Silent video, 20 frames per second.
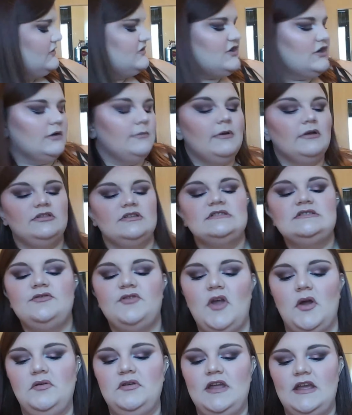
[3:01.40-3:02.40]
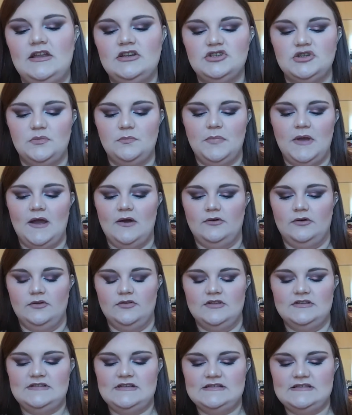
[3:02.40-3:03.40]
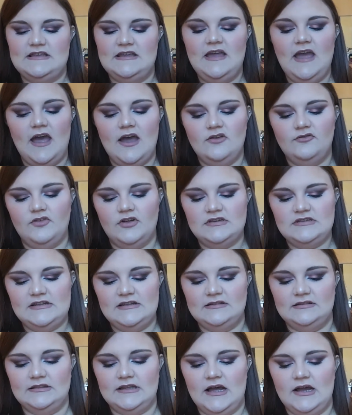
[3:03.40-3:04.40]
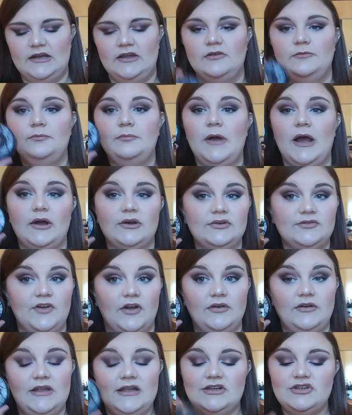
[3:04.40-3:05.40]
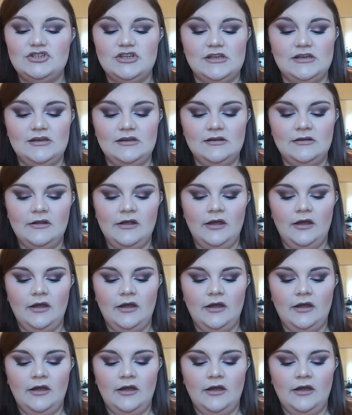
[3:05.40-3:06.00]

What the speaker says: to talk about this foundation powder. This is the Kat Von D Lock-It Powder Foundation.